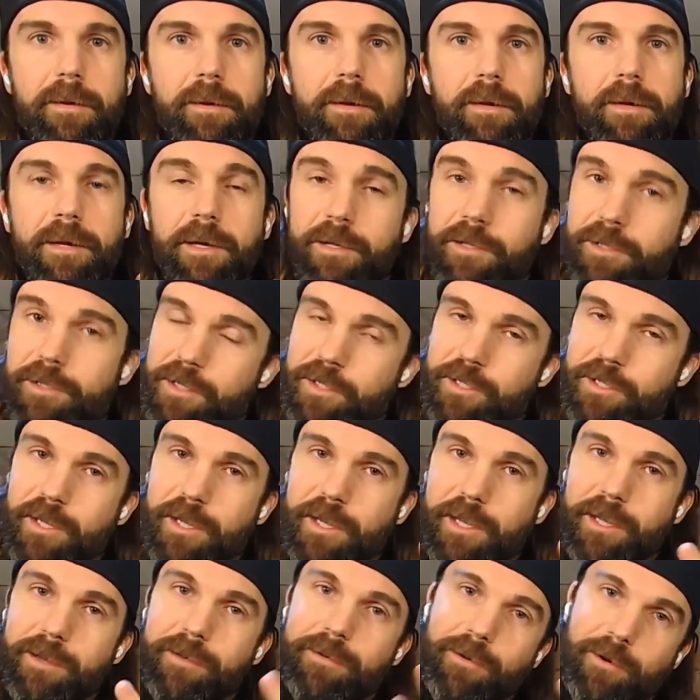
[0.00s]

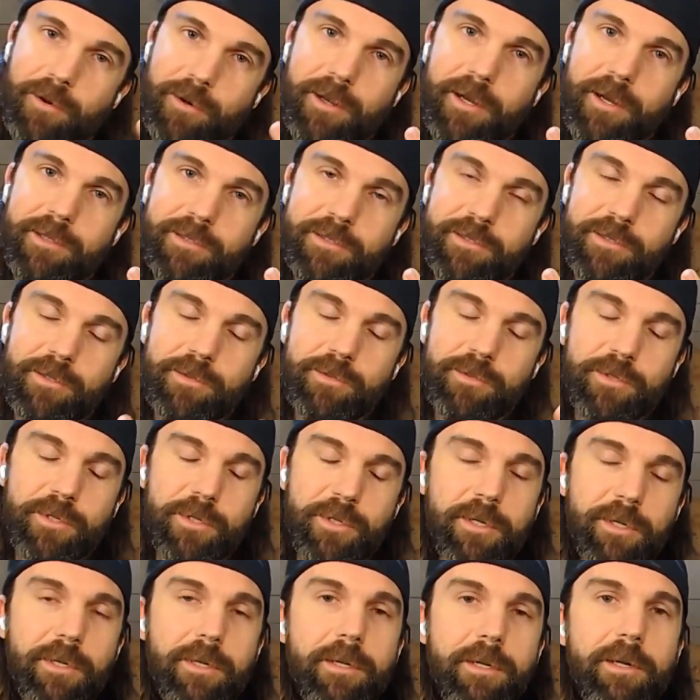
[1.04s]
conditioning,
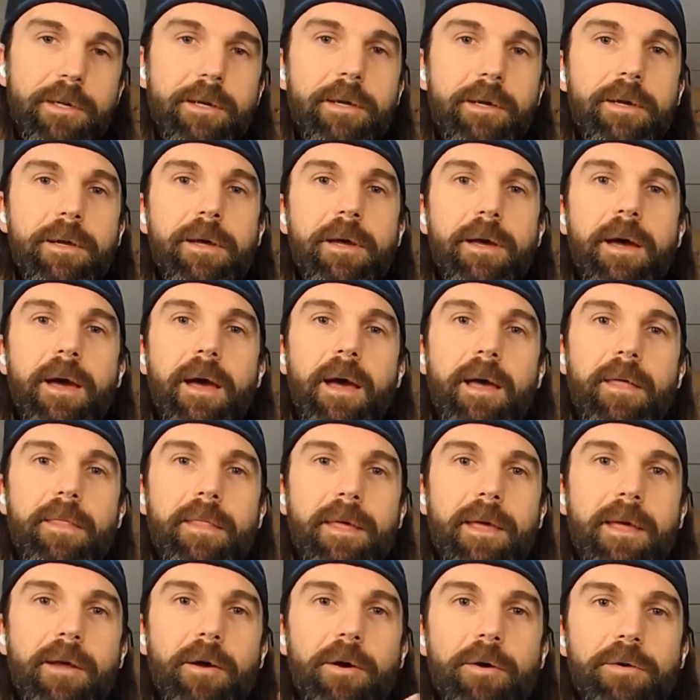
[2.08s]
constitution, and
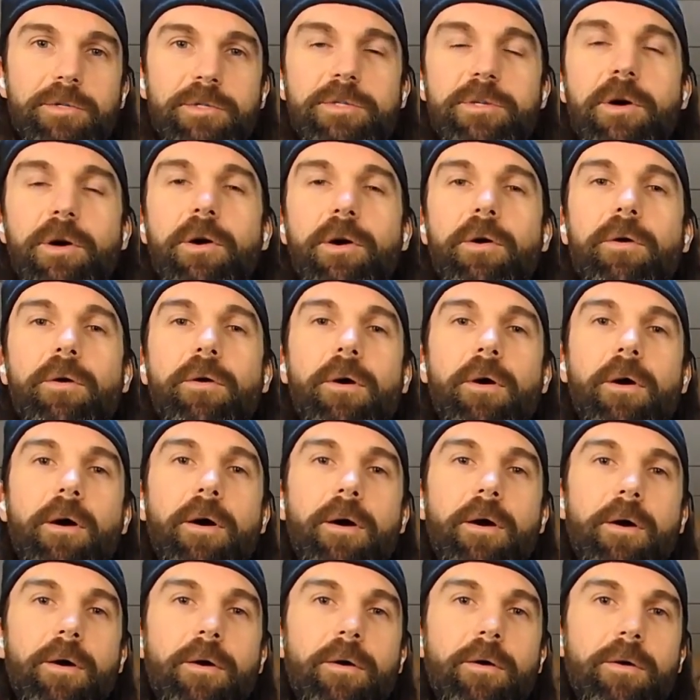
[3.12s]
then also
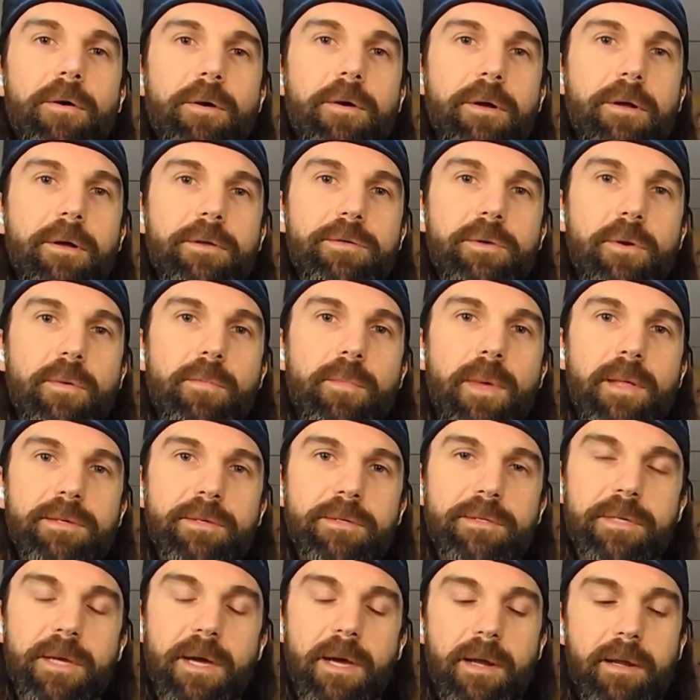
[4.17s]
our sort of mental
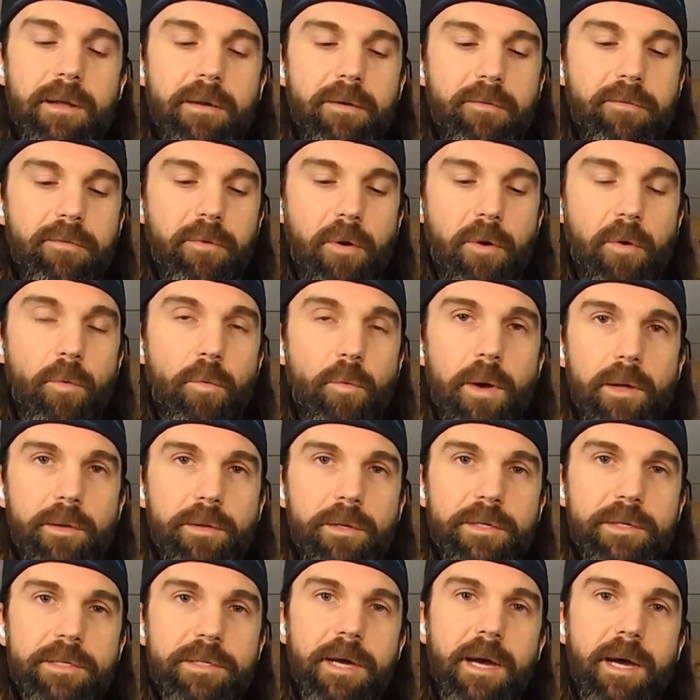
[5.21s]
side of our
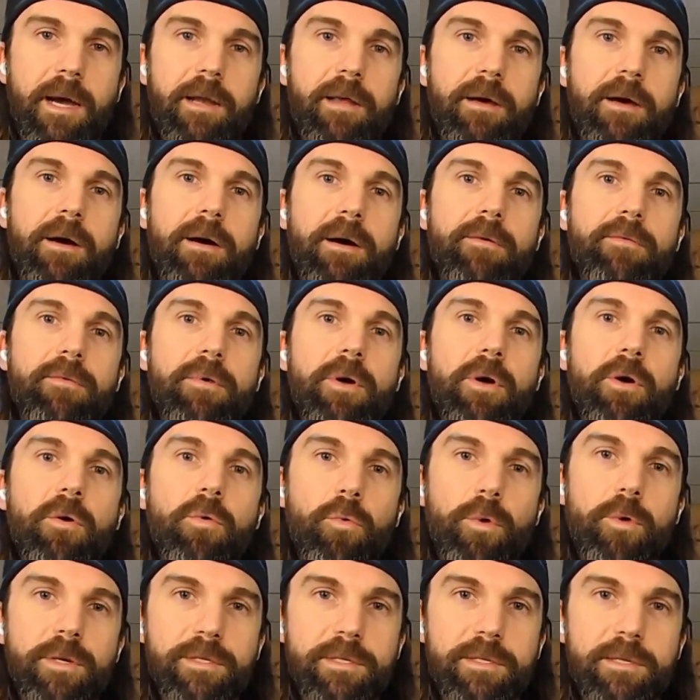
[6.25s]
wellness side of
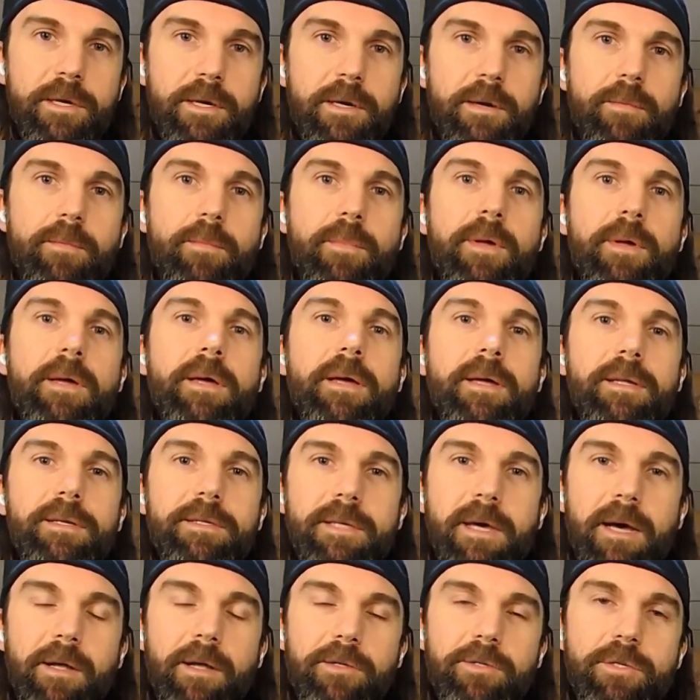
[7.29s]
wisdom,
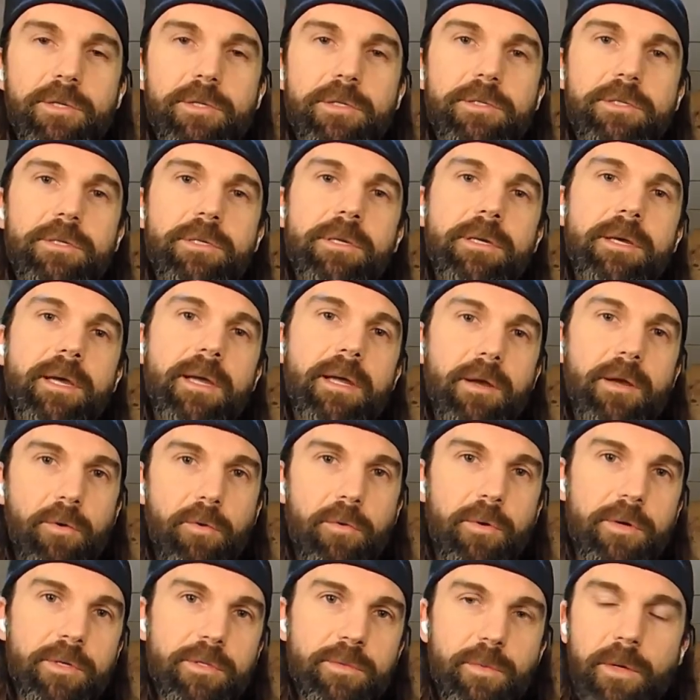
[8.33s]
intelligence, and
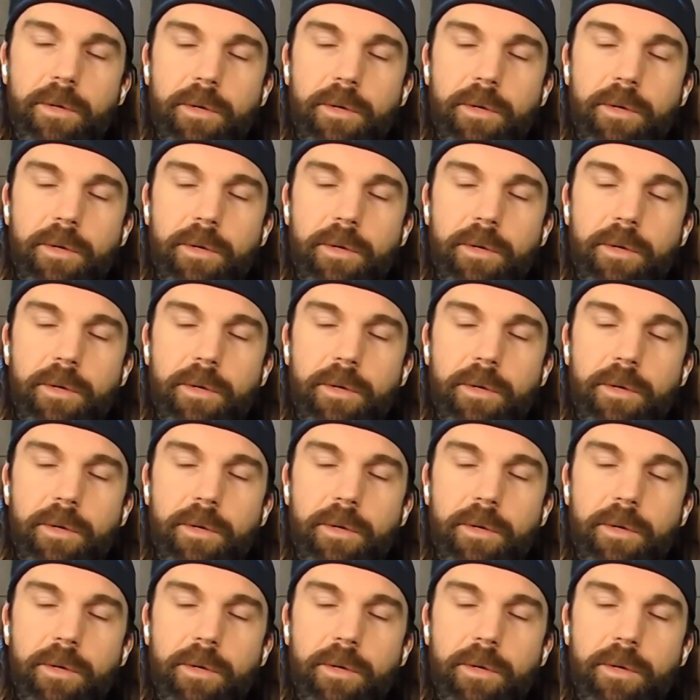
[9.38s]
charisma.